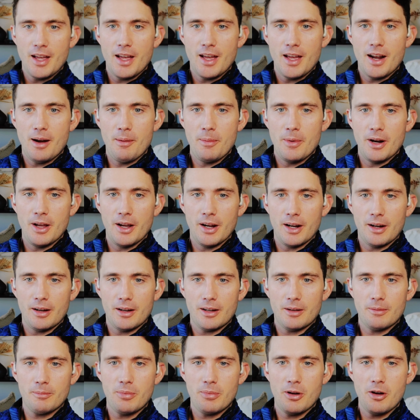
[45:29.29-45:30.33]
And I'm going to
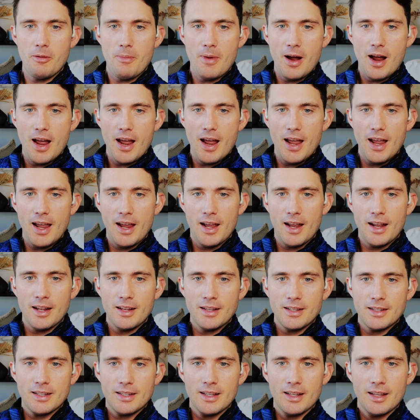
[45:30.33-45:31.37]
put my
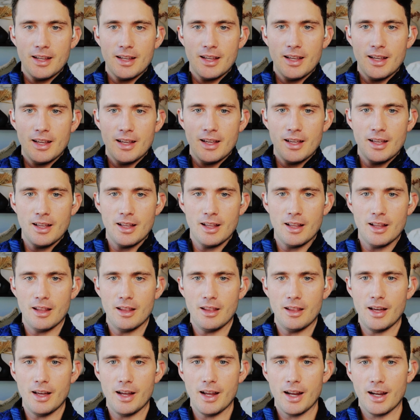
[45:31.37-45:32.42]
hands
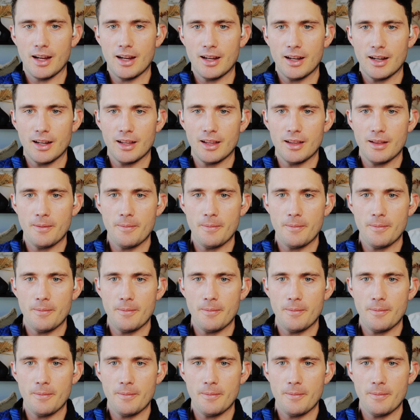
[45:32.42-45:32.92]
like